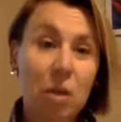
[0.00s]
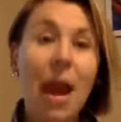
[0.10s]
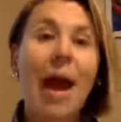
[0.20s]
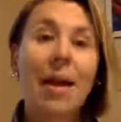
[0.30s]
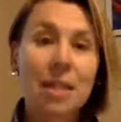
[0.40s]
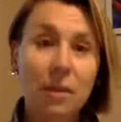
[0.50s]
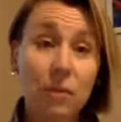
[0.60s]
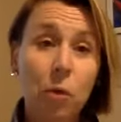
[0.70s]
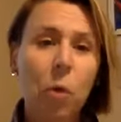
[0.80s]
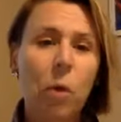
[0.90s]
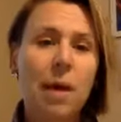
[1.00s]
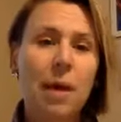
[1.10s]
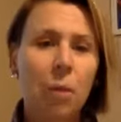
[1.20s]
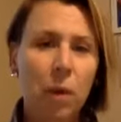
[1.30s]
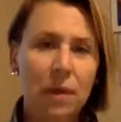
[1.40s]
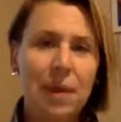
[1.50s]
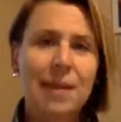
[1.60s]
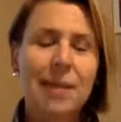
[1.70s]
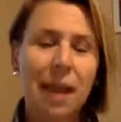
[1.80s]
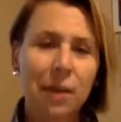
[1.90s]
acting forward with
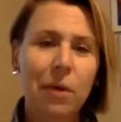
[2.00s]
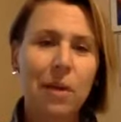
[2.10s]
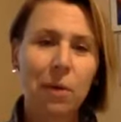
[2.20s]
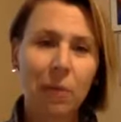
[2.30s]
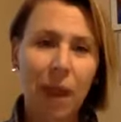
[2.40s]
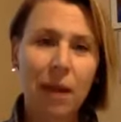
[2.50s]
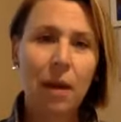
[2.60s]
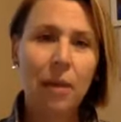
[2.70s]
integrity, right?